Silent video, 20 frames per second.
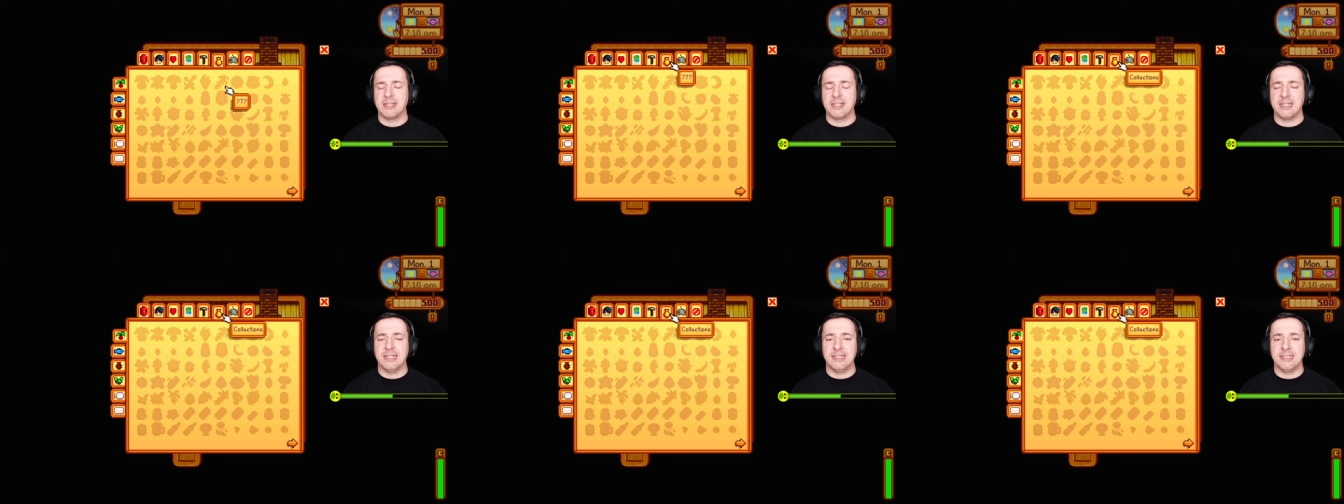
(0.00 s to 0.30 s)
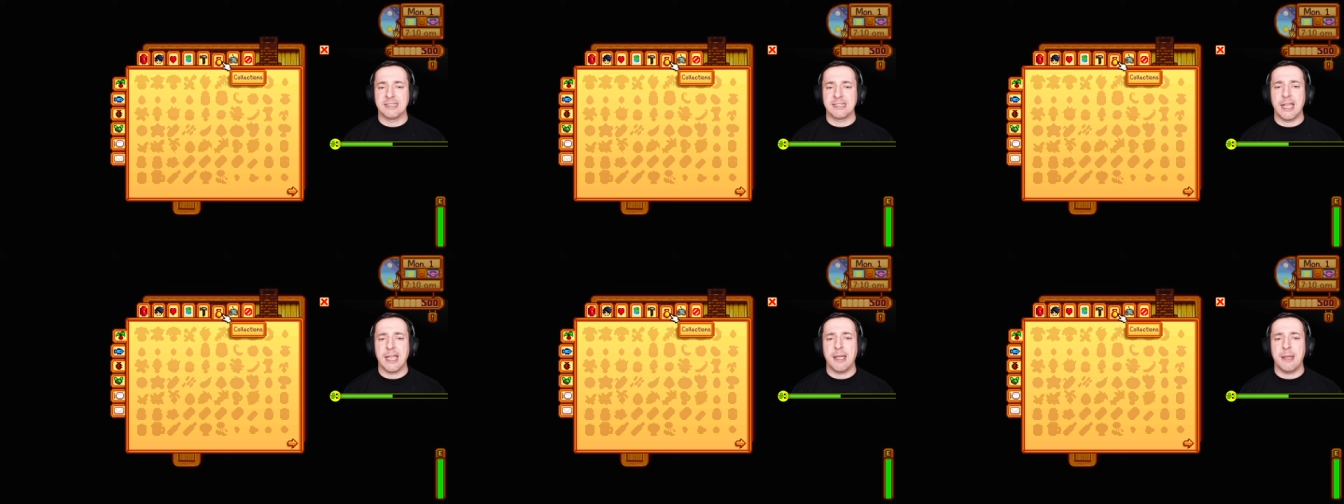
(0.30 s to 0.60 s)

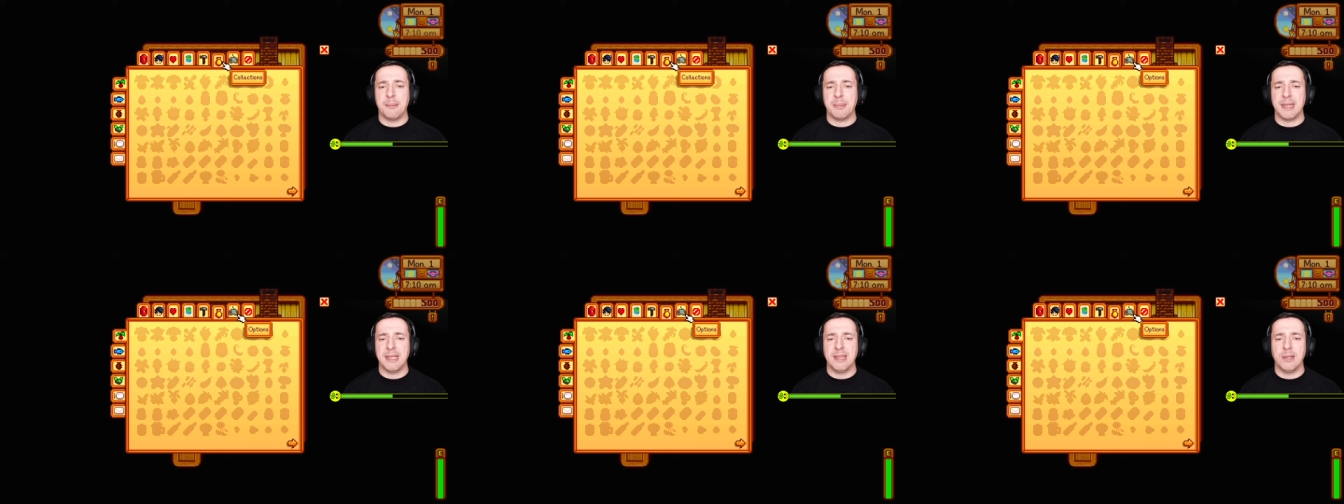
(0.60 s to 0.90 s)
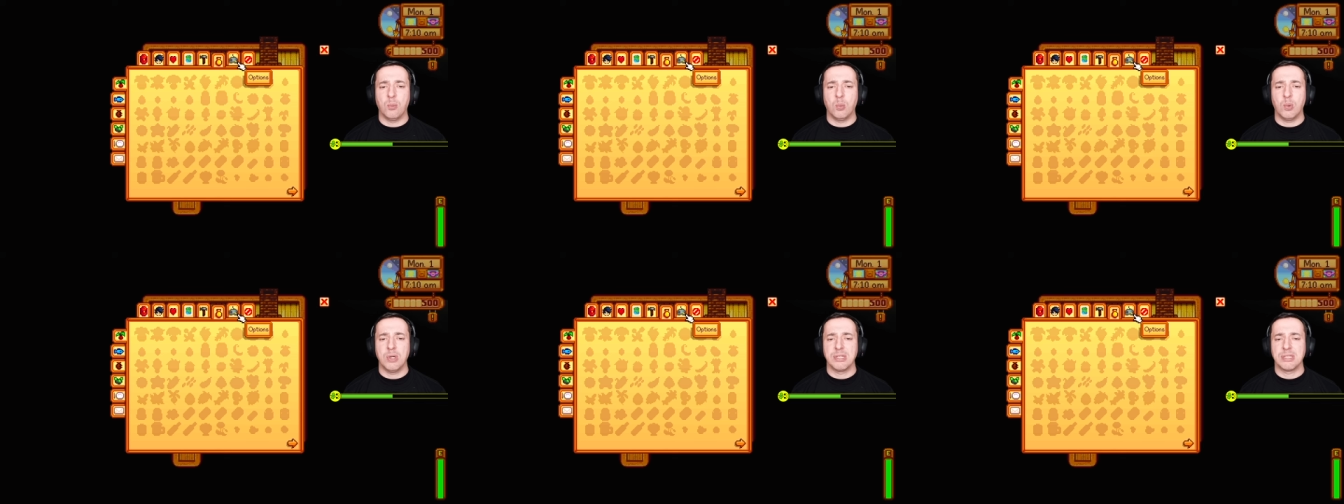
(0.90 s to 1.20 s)
things up in
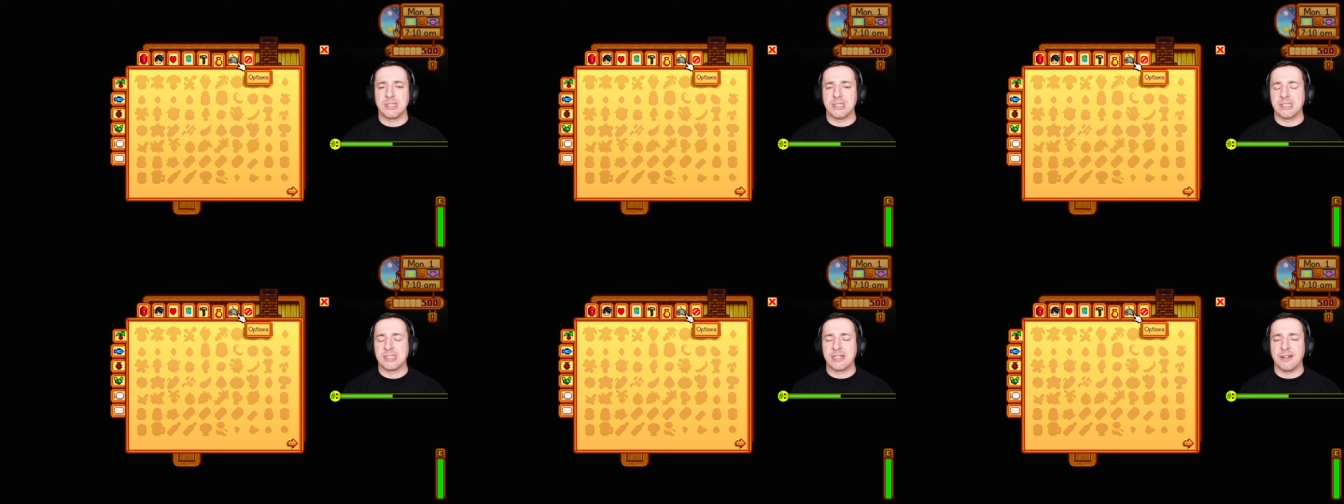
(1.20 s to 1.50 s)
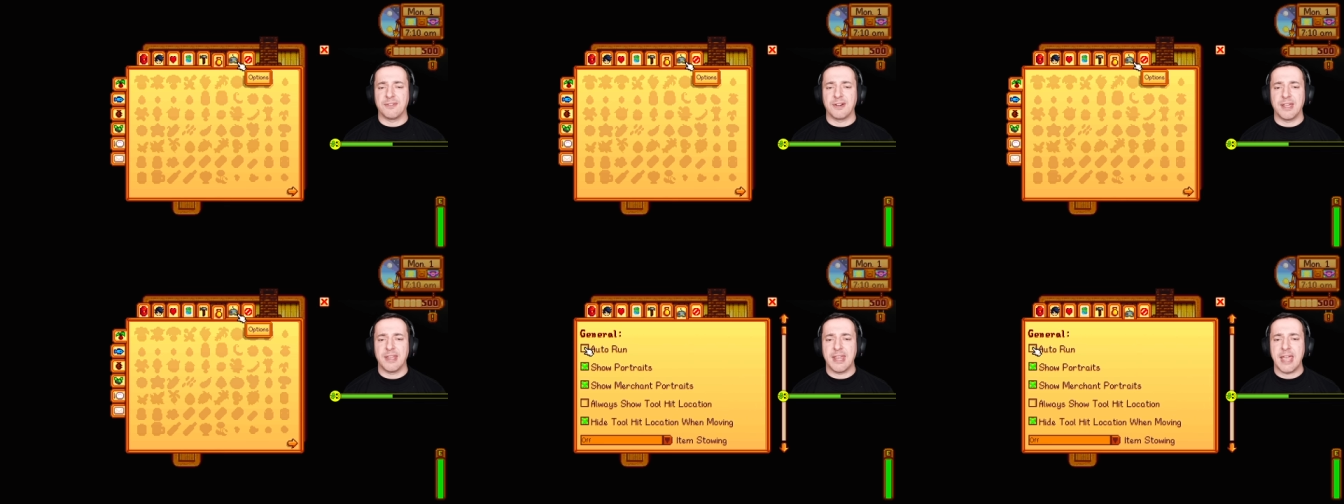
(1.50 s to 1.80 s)
the woods and
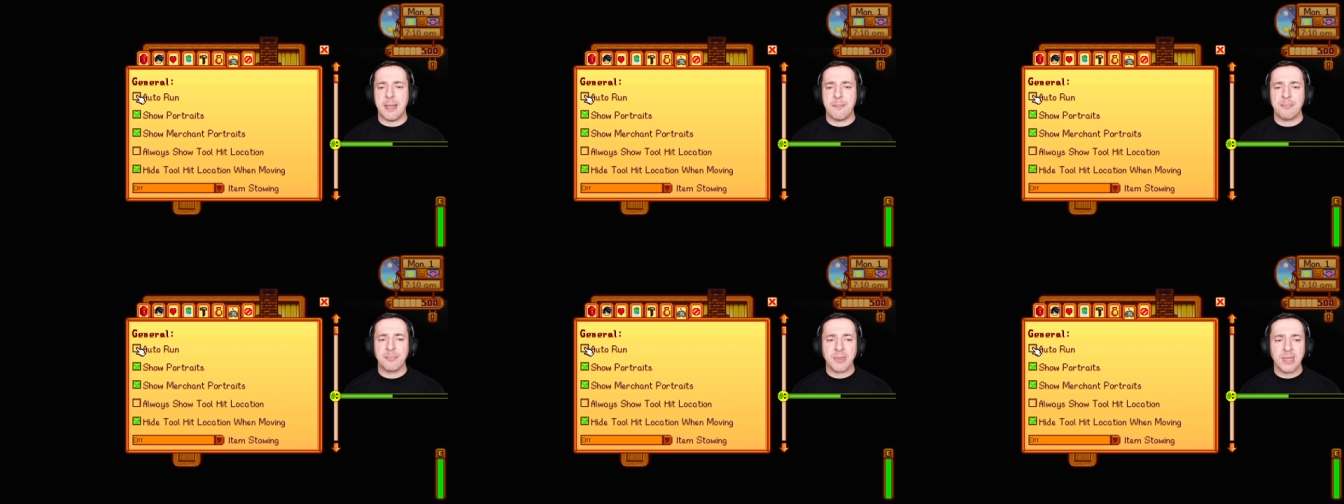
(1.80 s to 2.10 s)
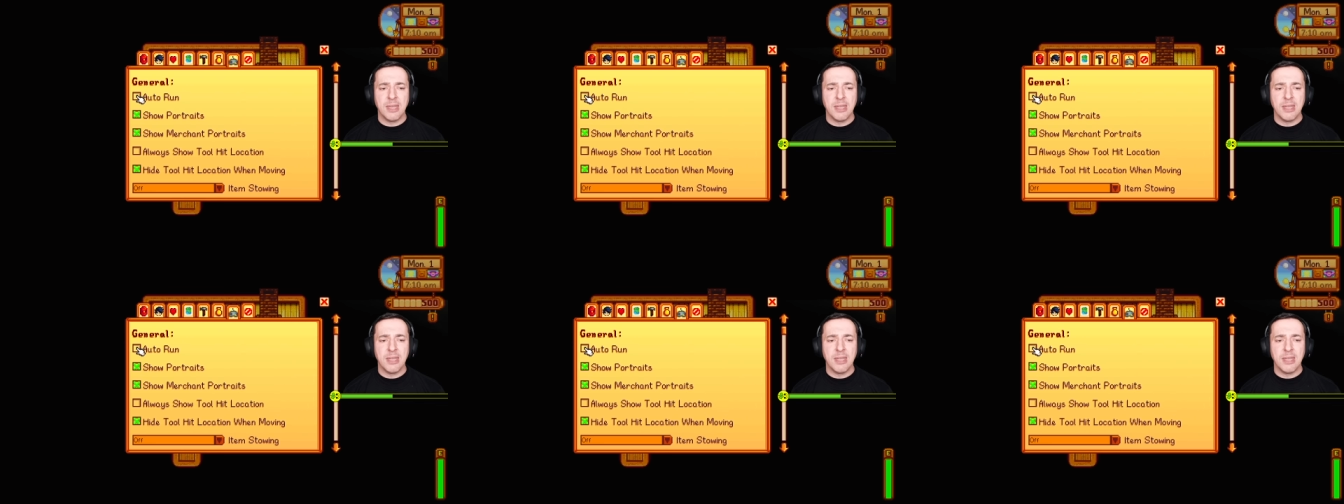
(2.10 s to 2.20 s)
stuff like that.